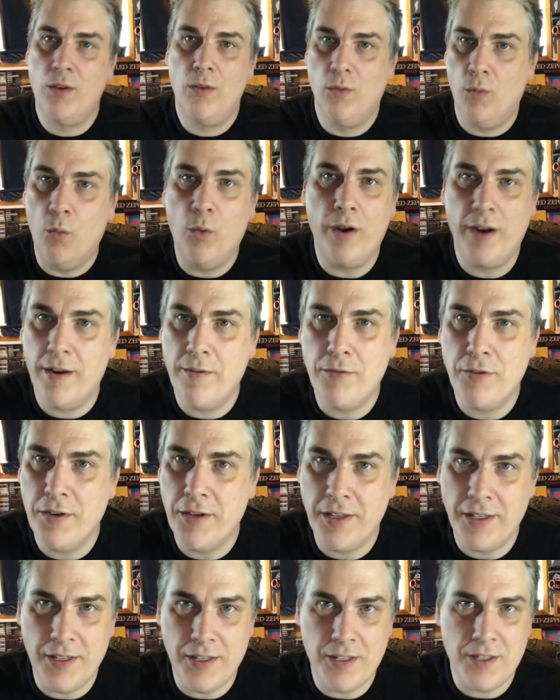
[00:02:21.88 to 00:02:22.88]
whatever
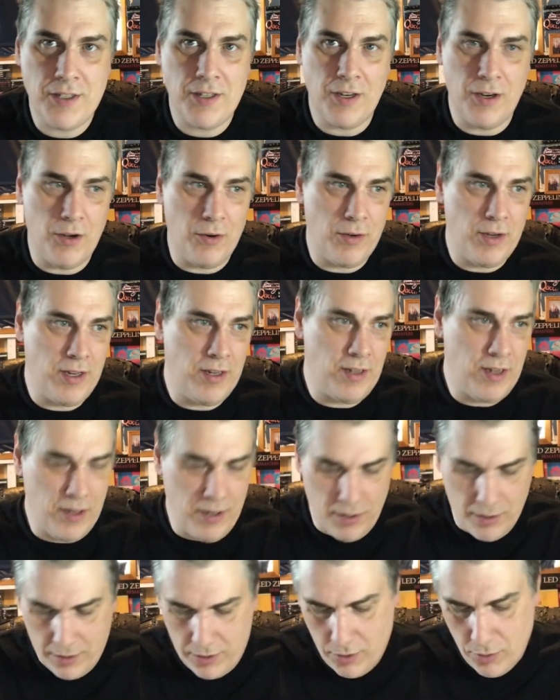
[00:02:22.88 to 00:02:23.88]
it is, you know, in, in
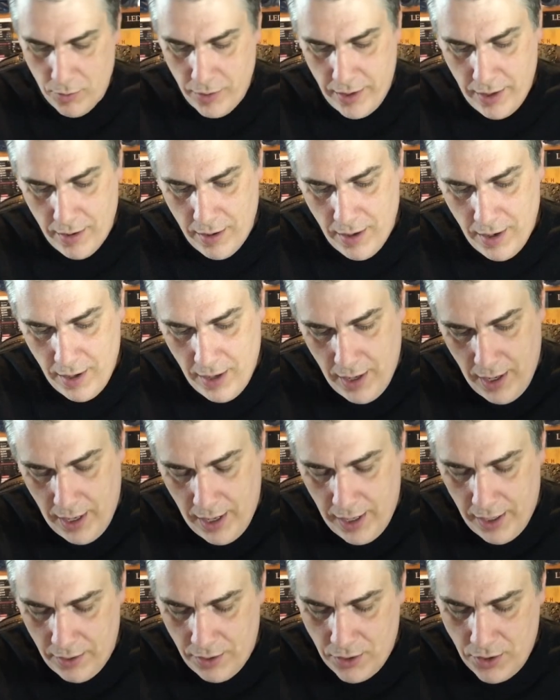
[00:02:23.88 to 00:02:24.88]
their career.
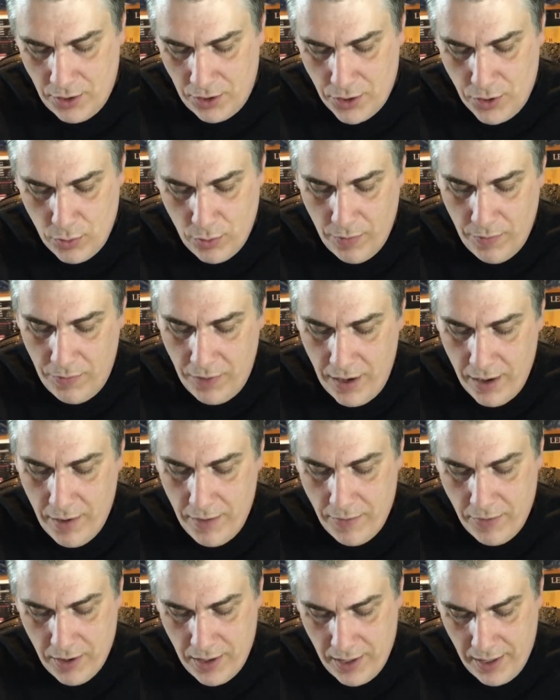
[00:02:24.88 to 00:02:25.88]
Uh, there's also a very,
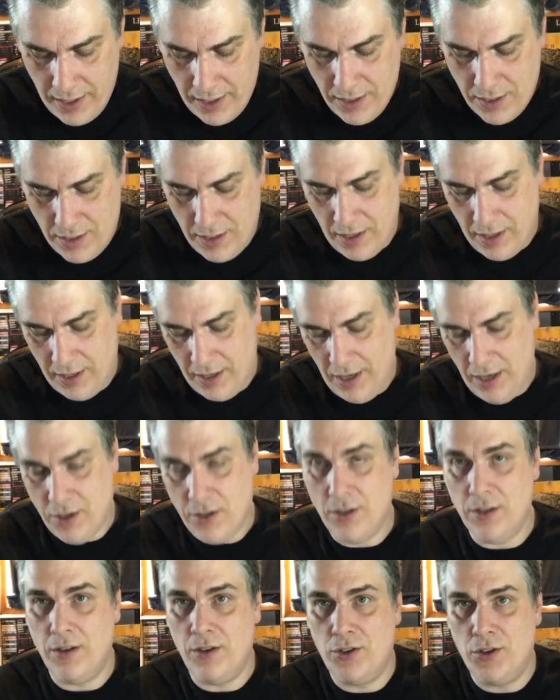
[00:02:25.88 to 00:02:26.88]
very nice
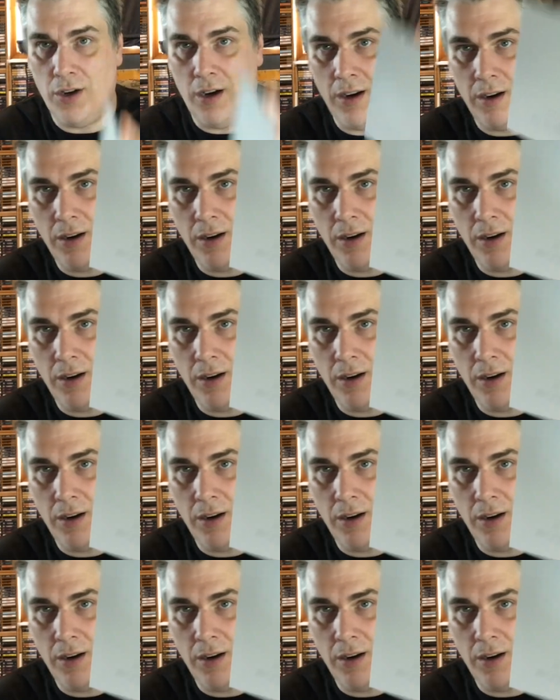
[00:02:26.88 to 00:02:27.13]
dedication to Jon